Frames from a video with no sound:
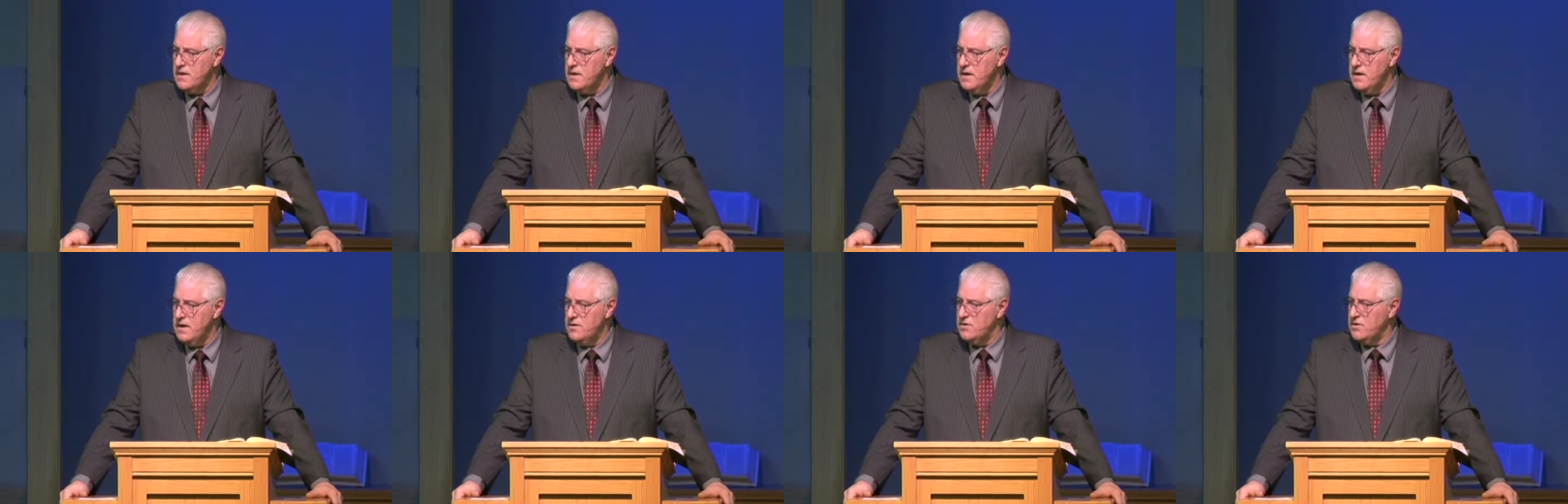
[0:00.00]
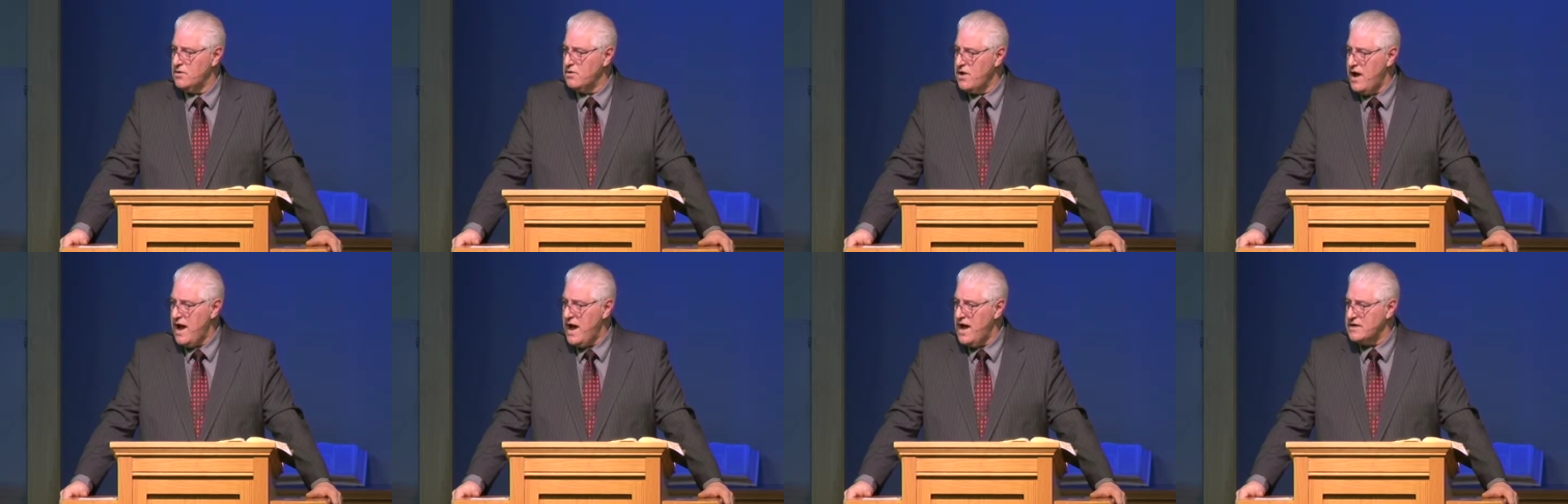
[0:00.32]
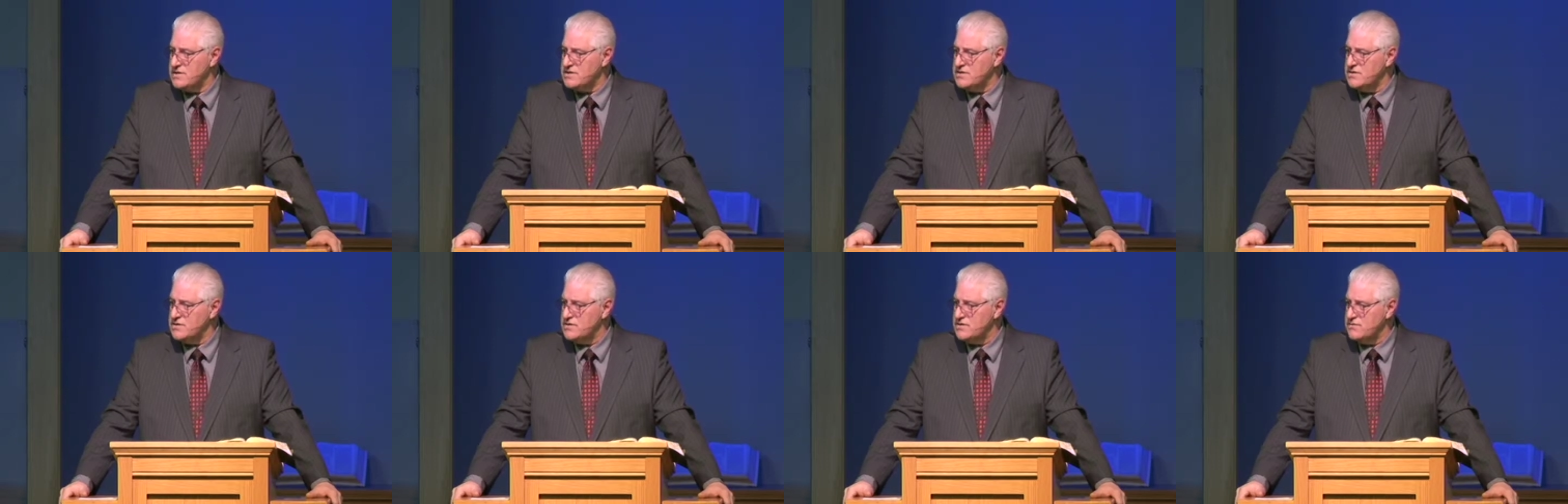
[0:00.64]
And her
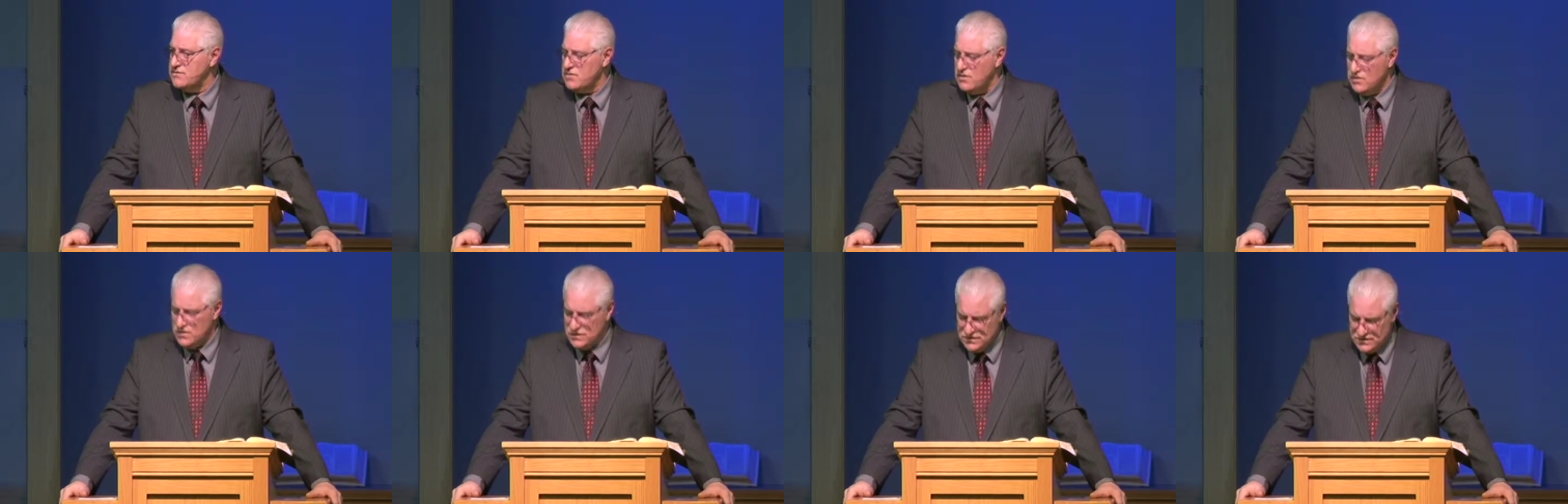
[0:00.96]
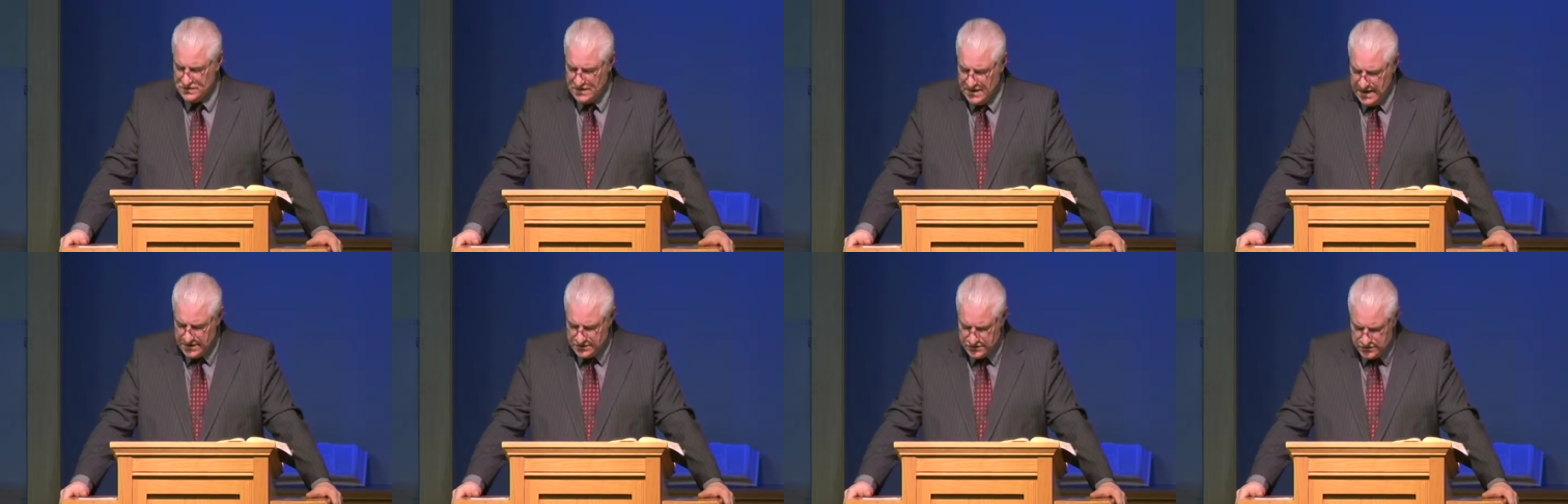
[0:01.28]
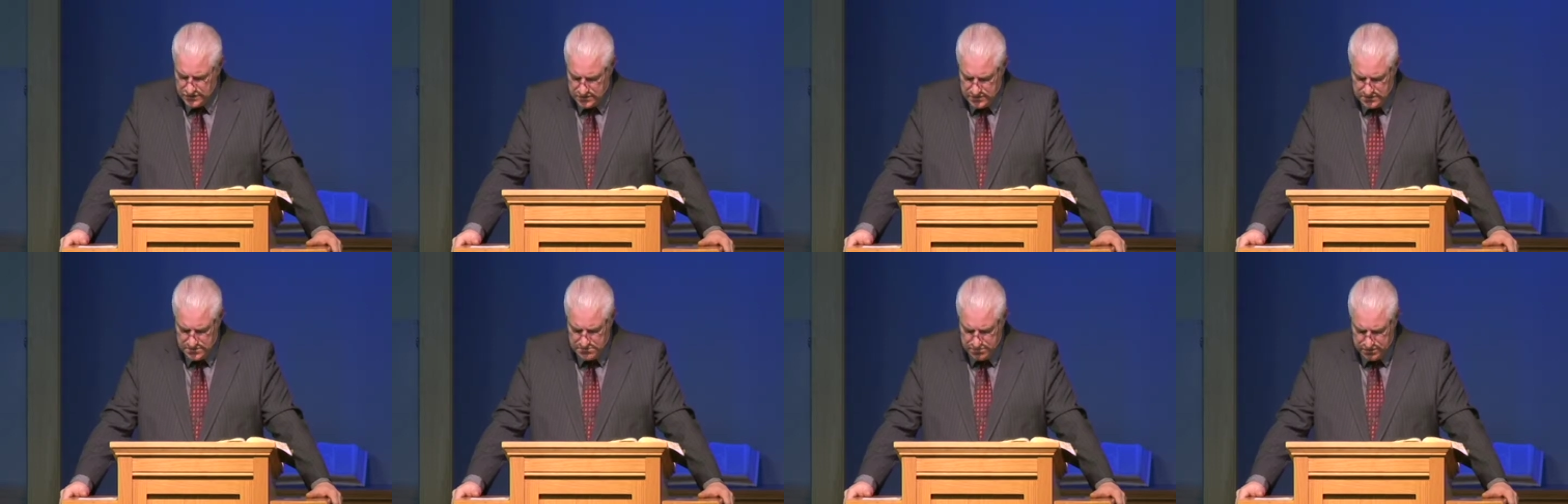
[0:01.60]
actions, of course,
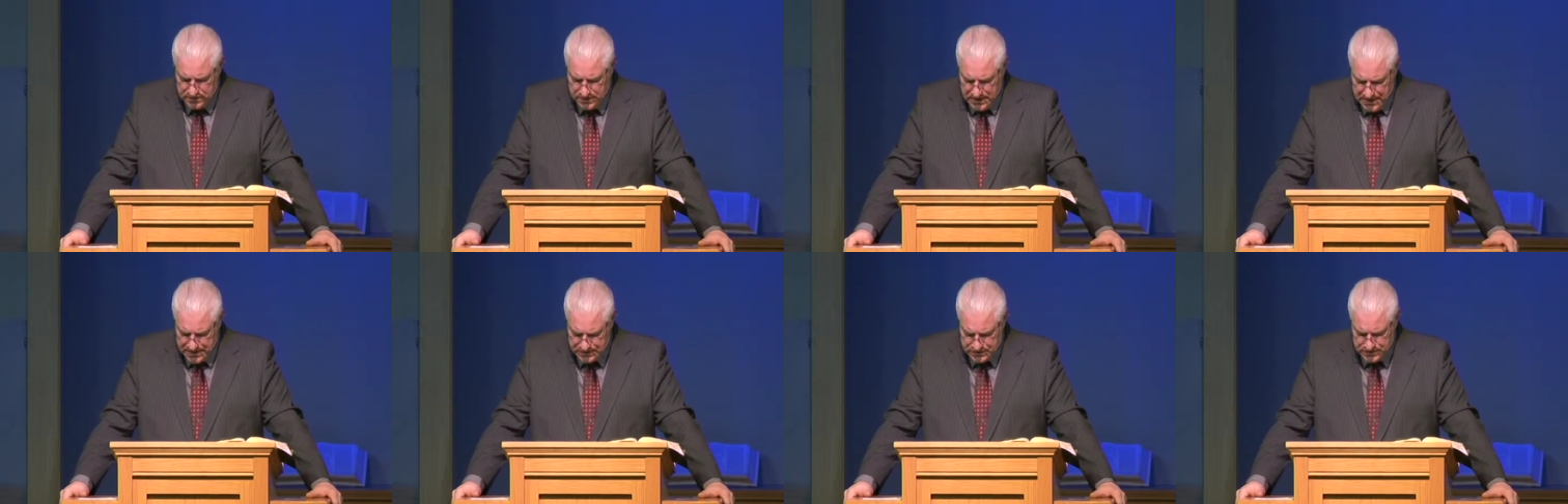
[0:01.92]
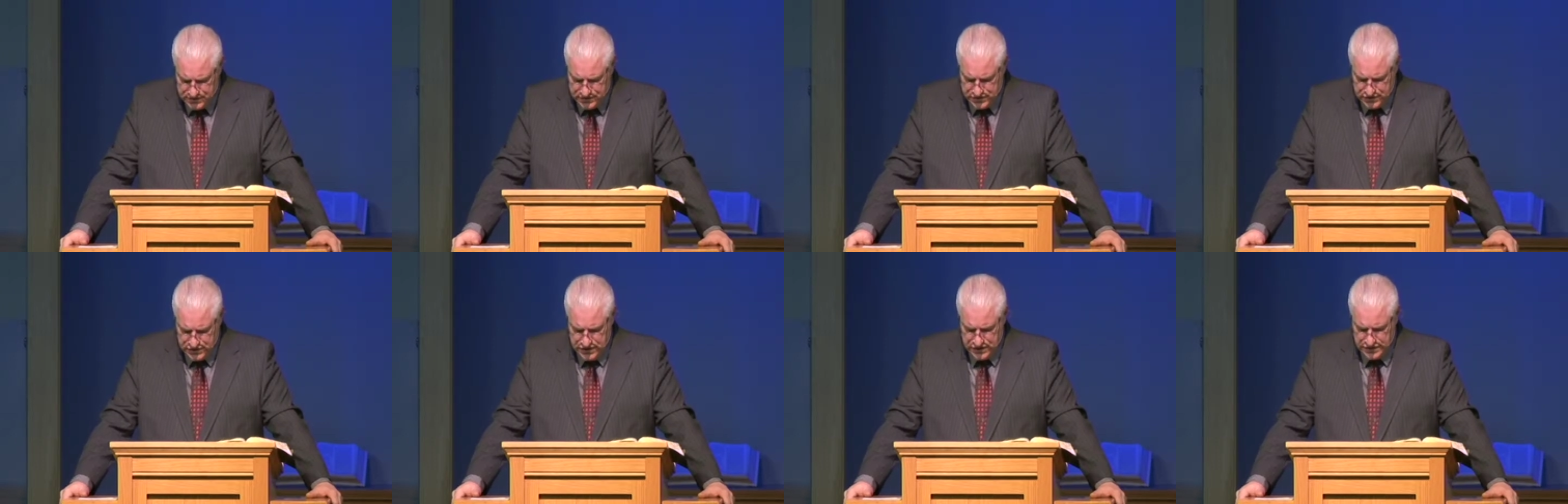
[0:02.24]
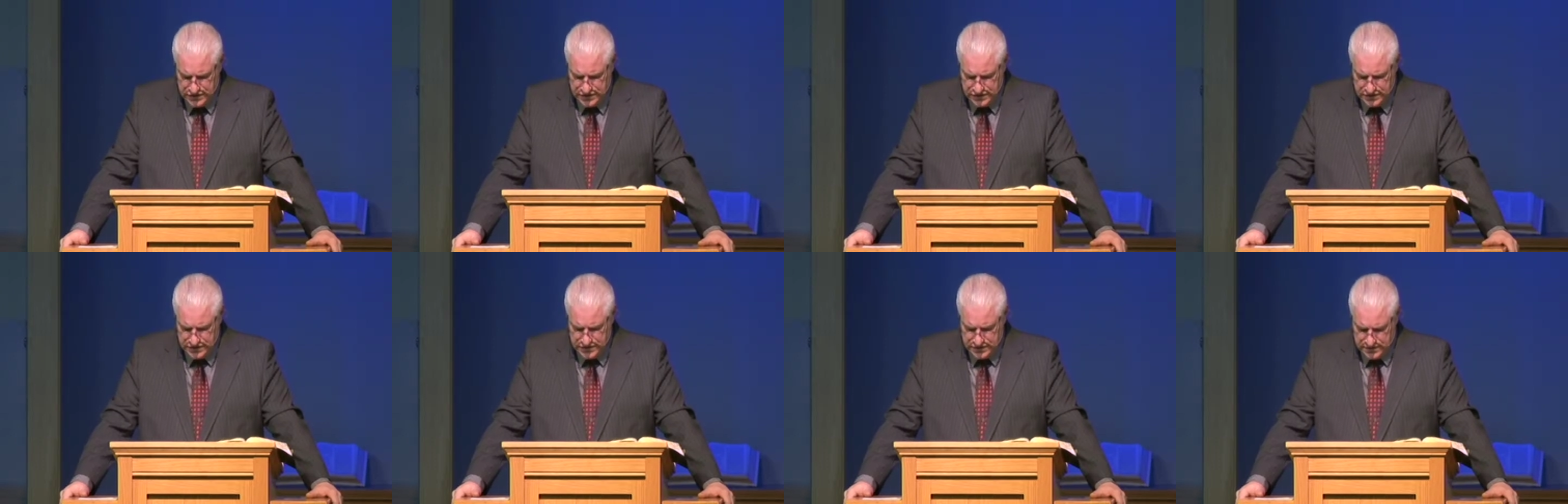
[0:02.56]
naturally blessed
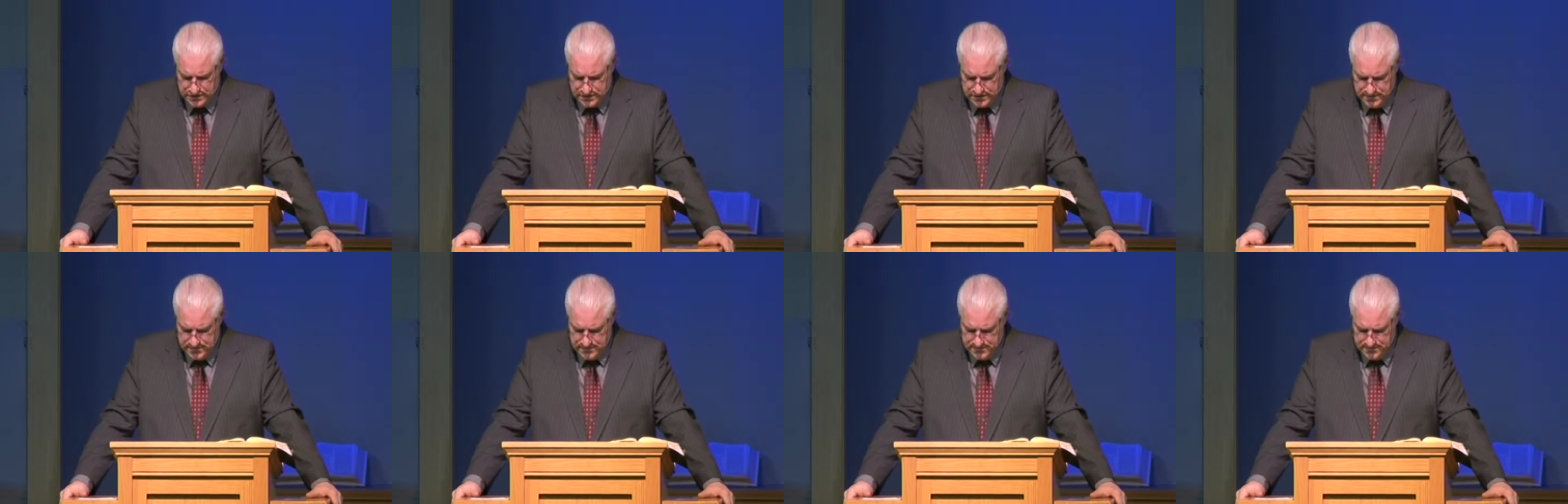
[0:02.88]
Jesus.